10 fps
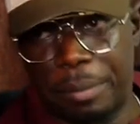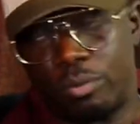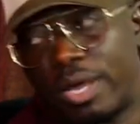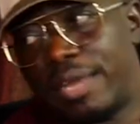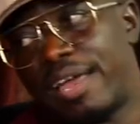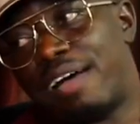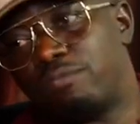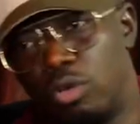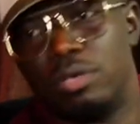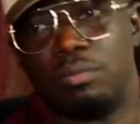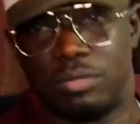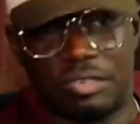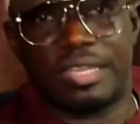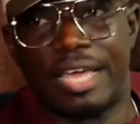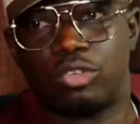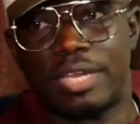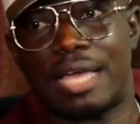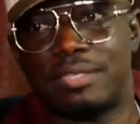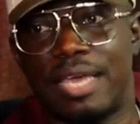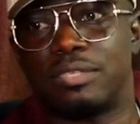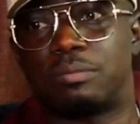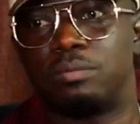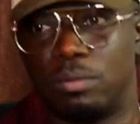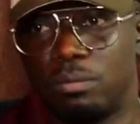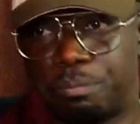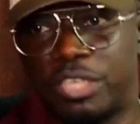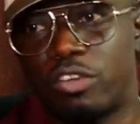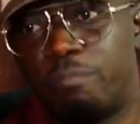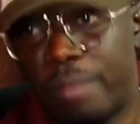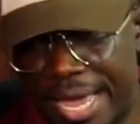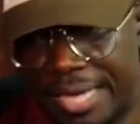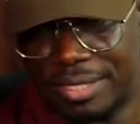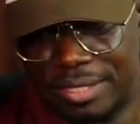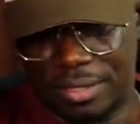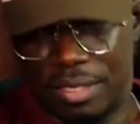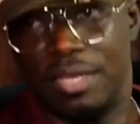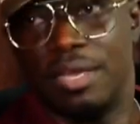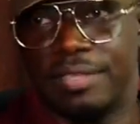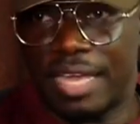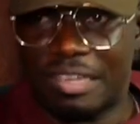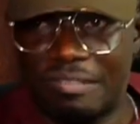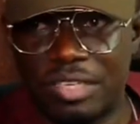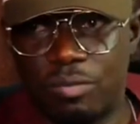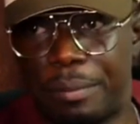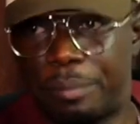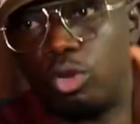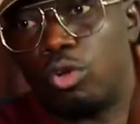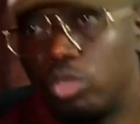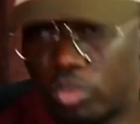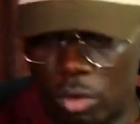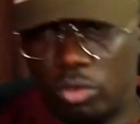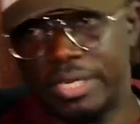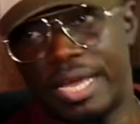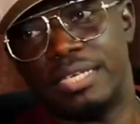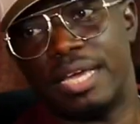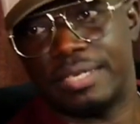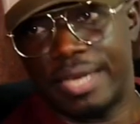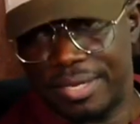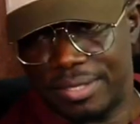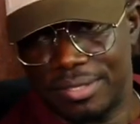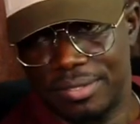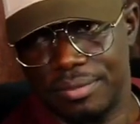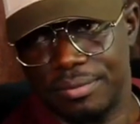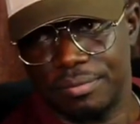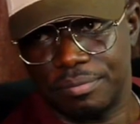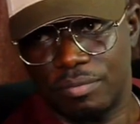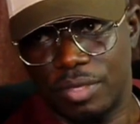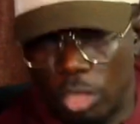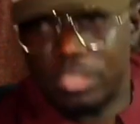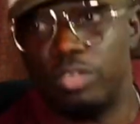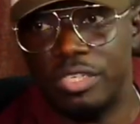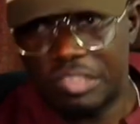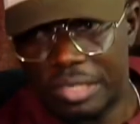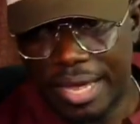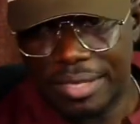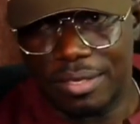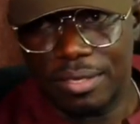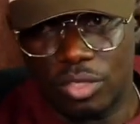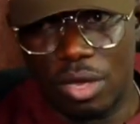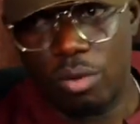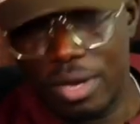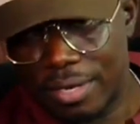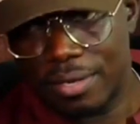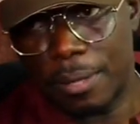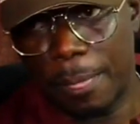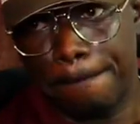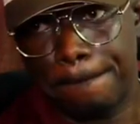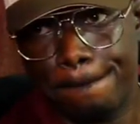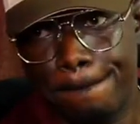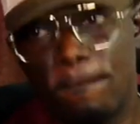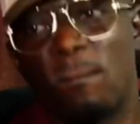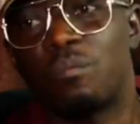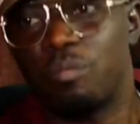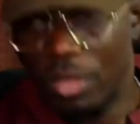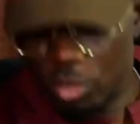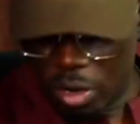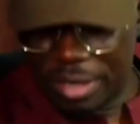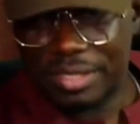So that people can have street lights, so that there's peace of mind. There's a reason why people don't go to Agodi Garden at night. Because even the street lights. Even that road now, then road.